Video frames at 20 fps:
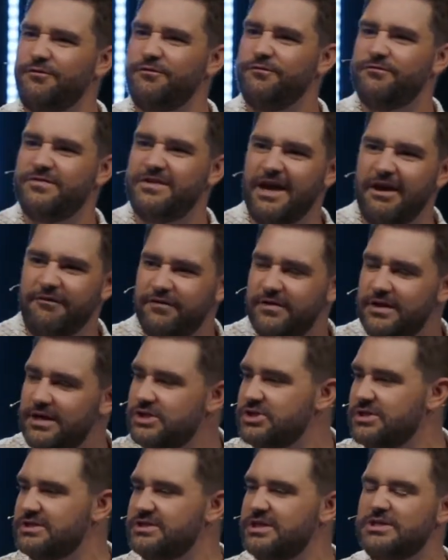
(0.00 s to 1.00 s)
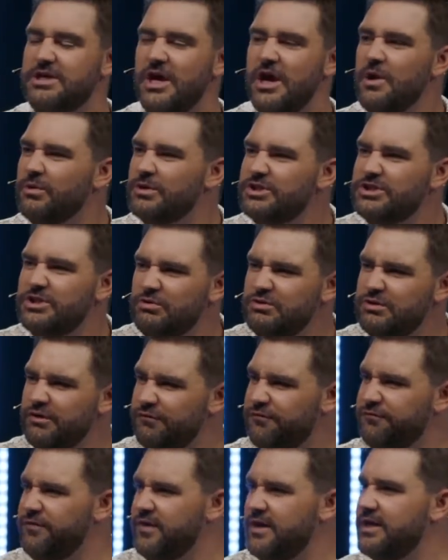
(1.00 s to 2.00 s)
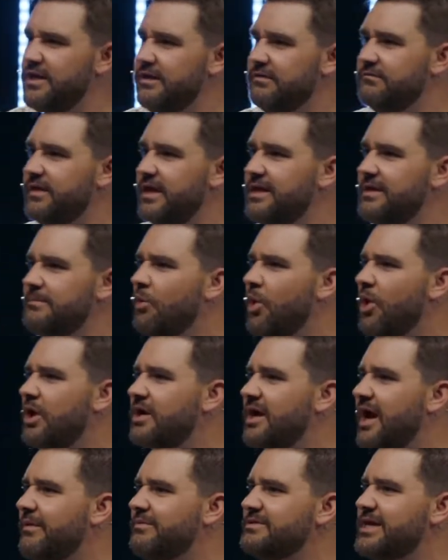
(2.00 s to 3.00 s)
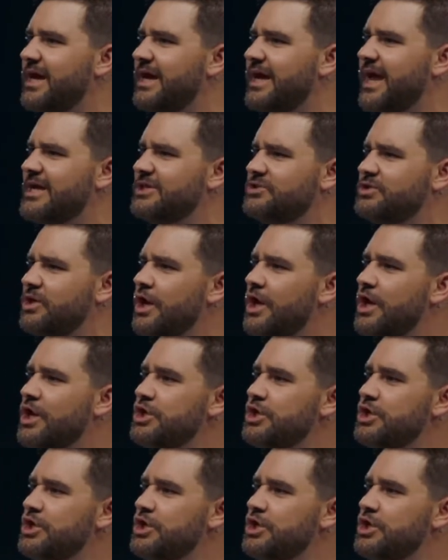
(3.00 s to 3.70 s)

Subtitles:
definition. We're so definitive that Mordecai was like, Esther,